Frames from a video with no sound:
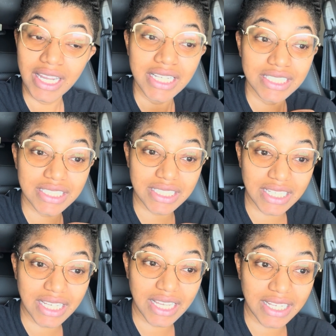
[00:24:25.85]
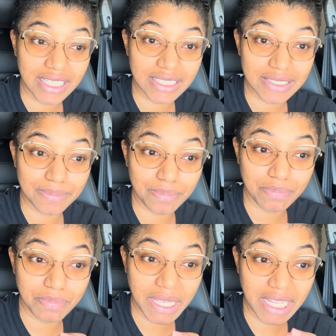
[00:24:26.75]
She has
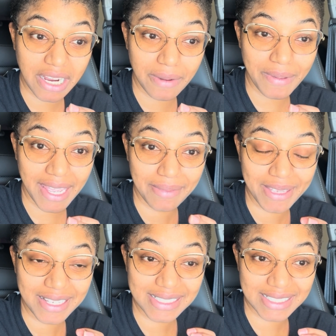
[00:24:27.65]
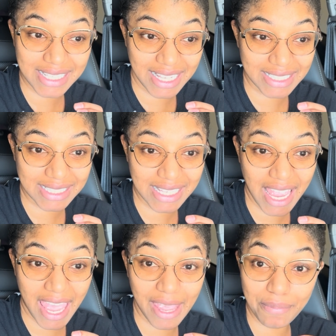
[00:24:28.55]
been our baby since
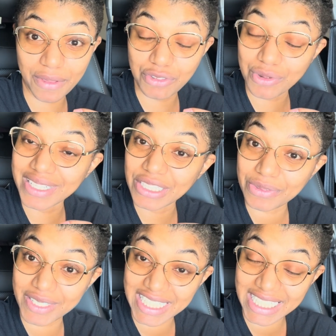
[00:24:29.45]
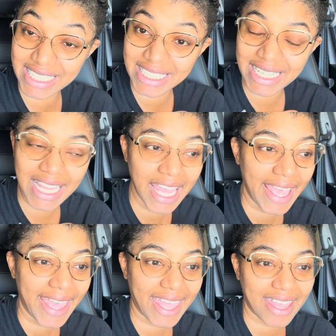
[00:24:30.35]
April of 2020.
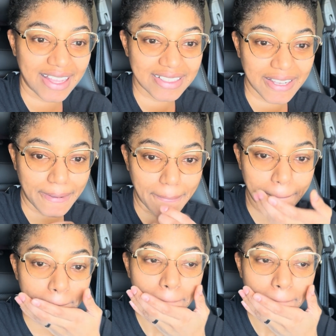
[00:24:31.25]
And I